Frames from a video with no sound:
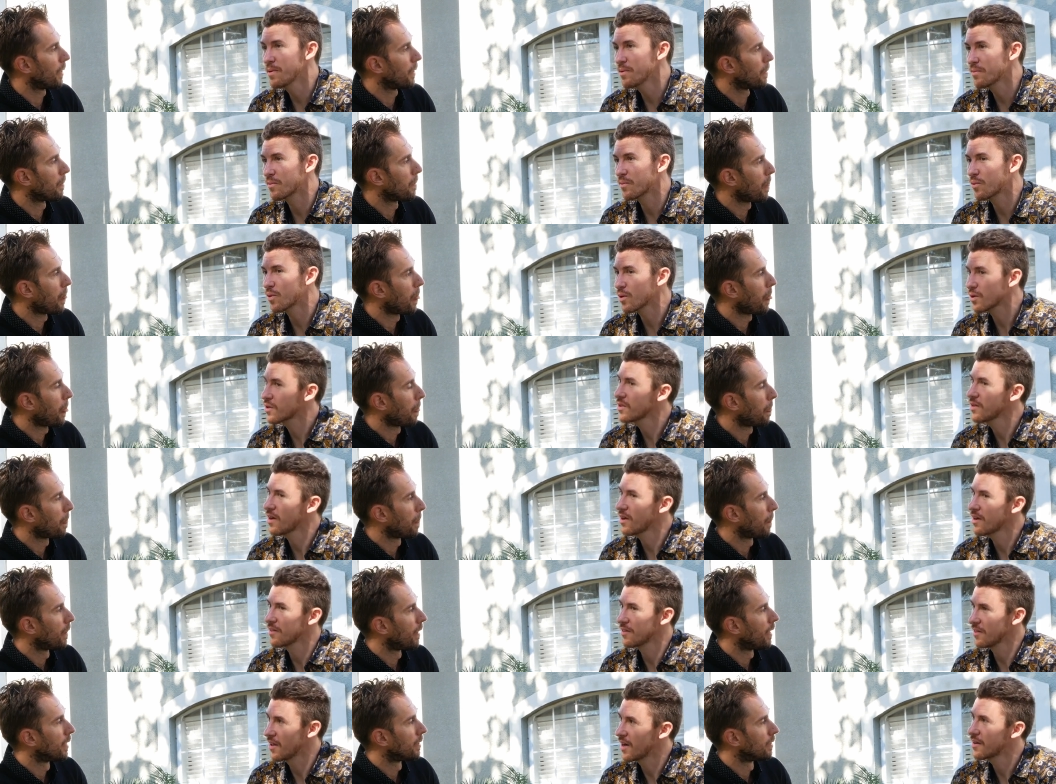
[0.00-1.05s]
Speaker 1: yeah. been working
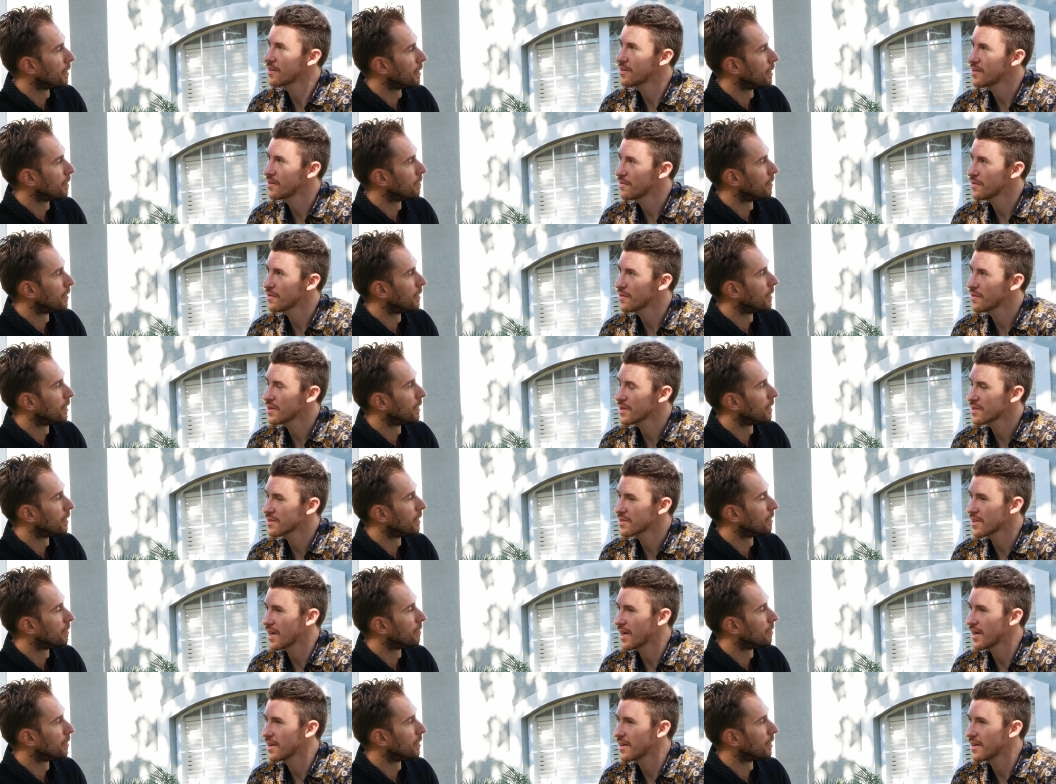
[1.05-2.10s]
on a lot of different things.
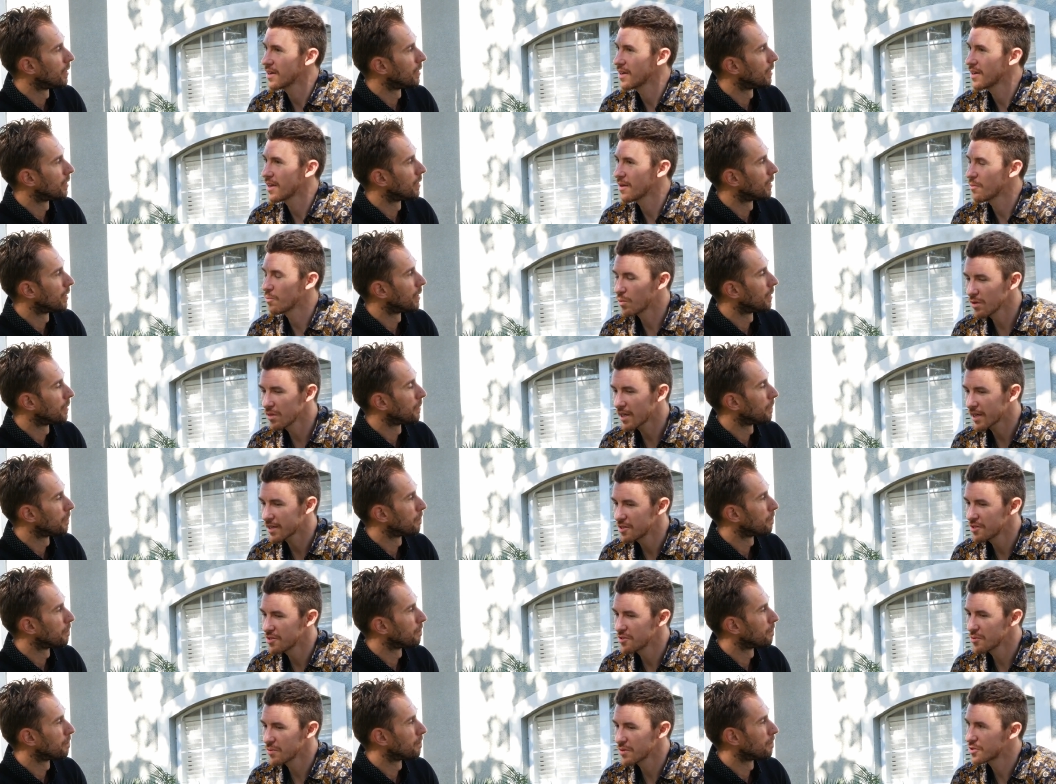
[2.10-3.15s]
I would like
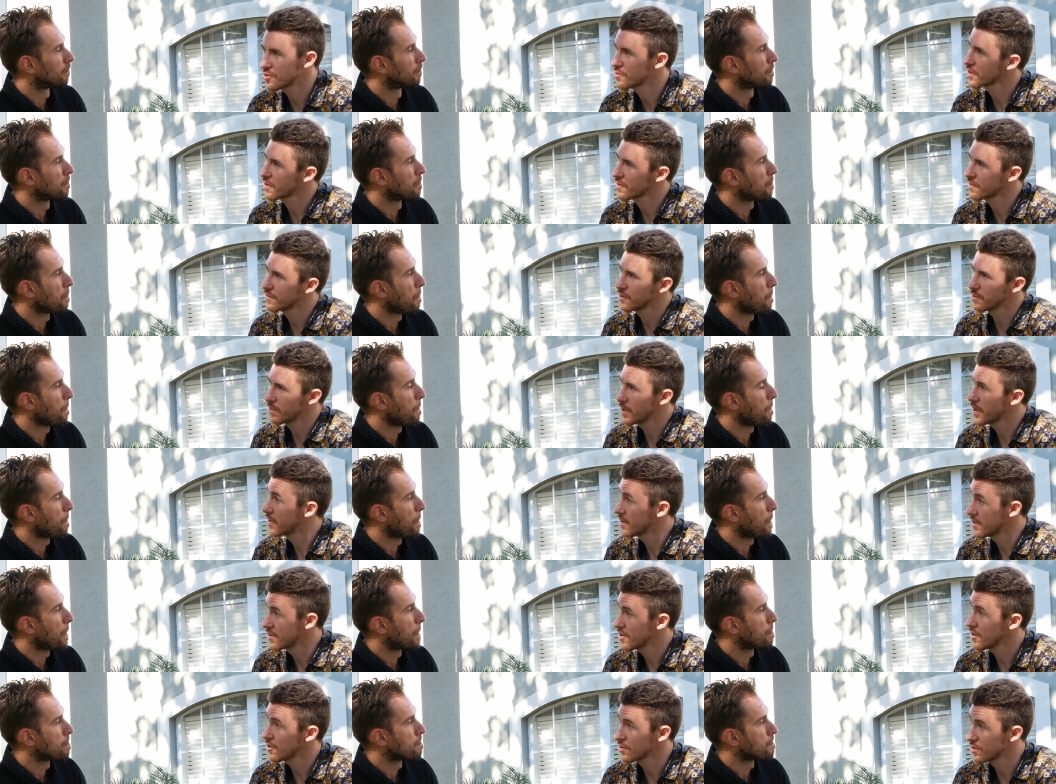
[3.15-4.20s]
to do a trick for Penn
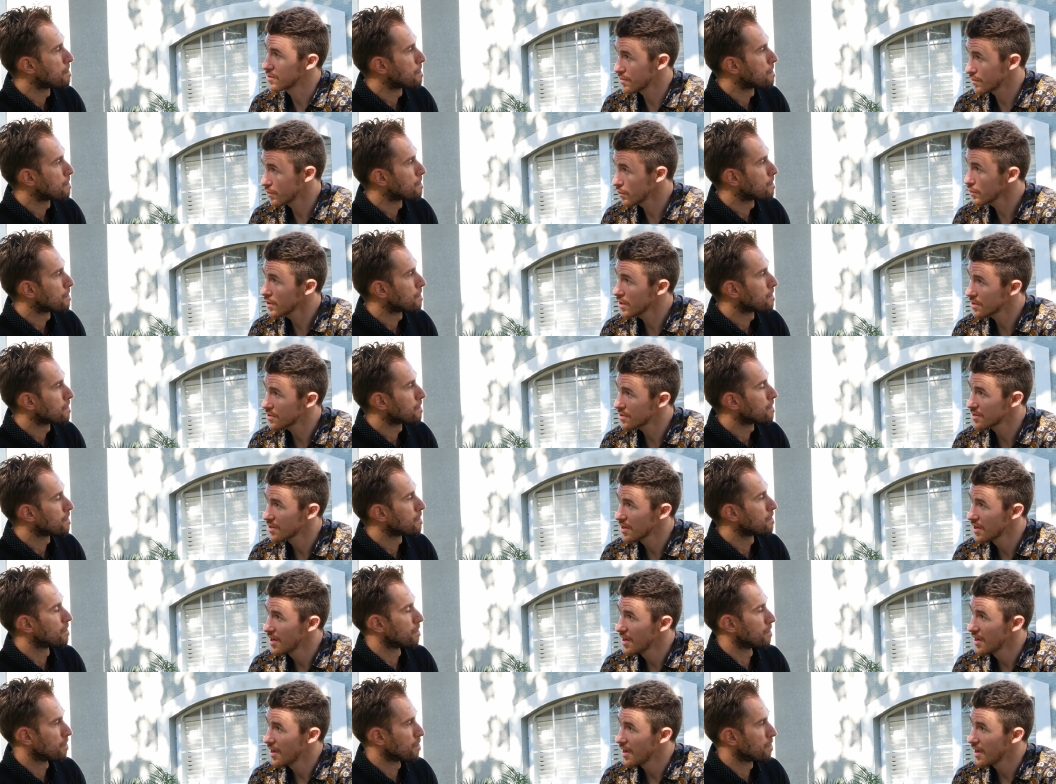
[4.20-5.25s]
and Teller's Fool Us,
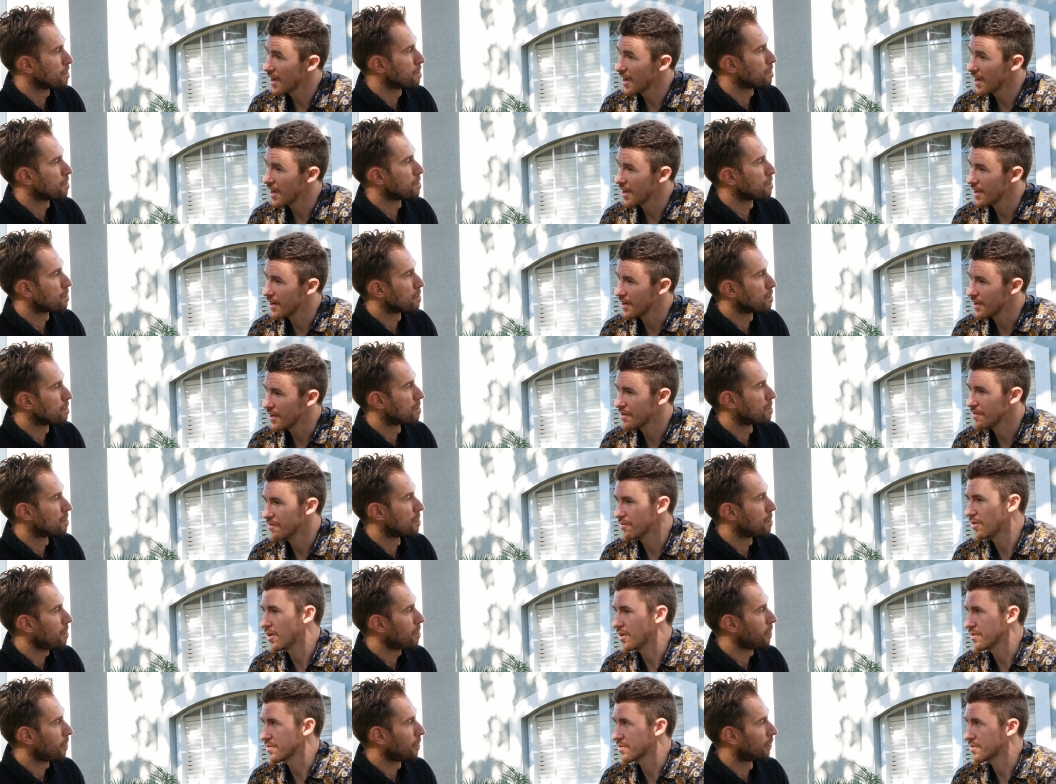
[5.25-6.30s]
mm-hmm. and it
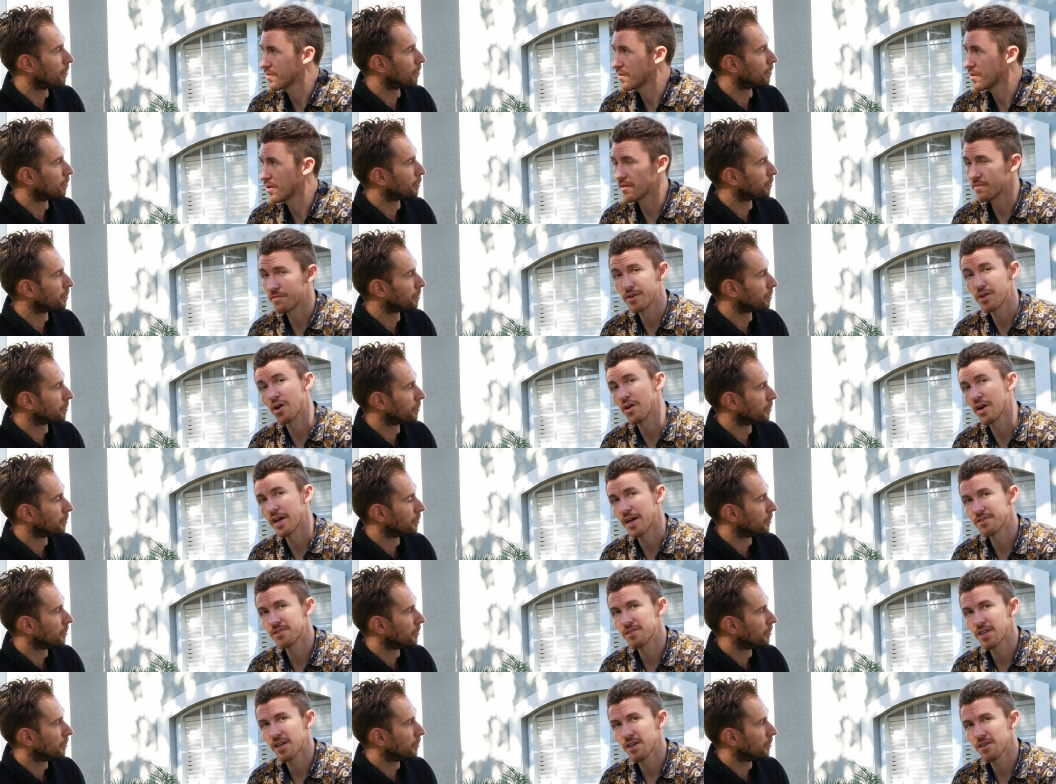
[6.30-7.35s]
involves a VR
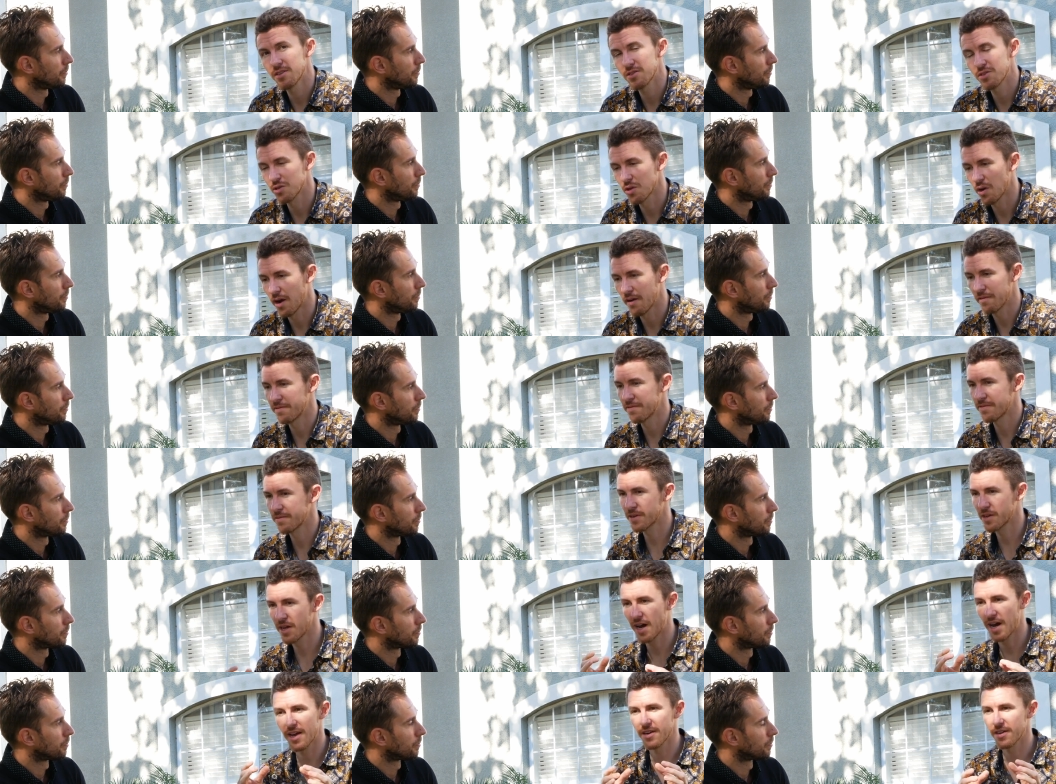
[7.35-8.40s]
headset. So I've
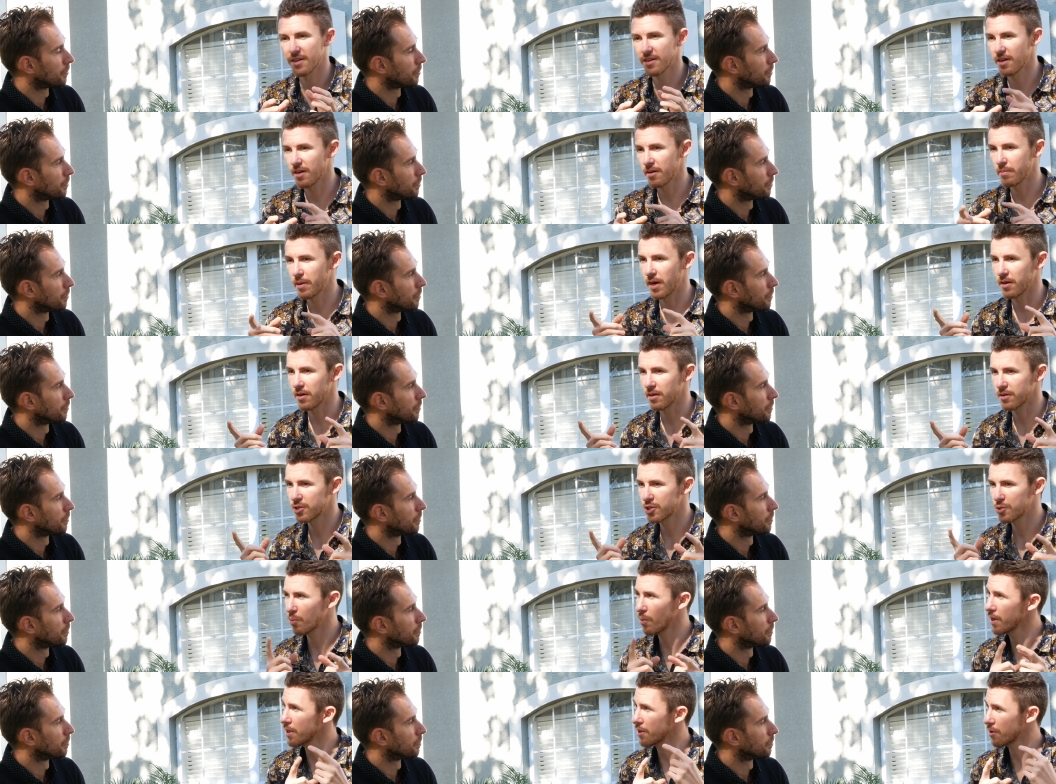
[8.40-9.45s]
got about
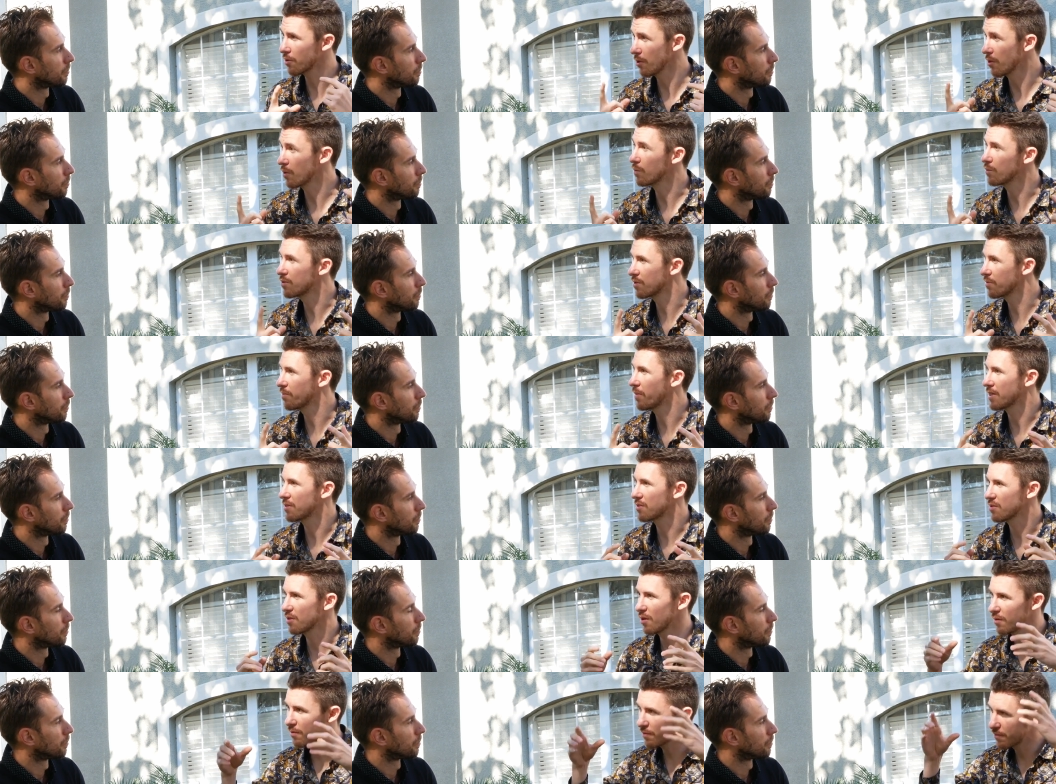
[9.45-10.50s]
20 clones of
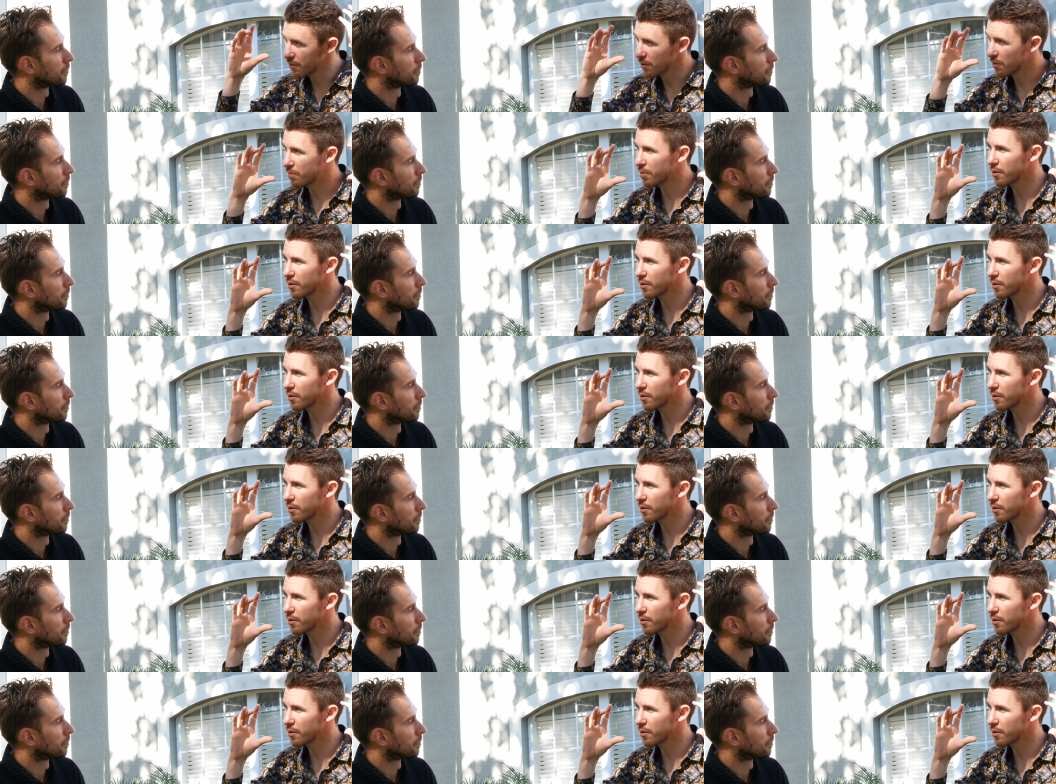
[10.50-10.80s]
myself. You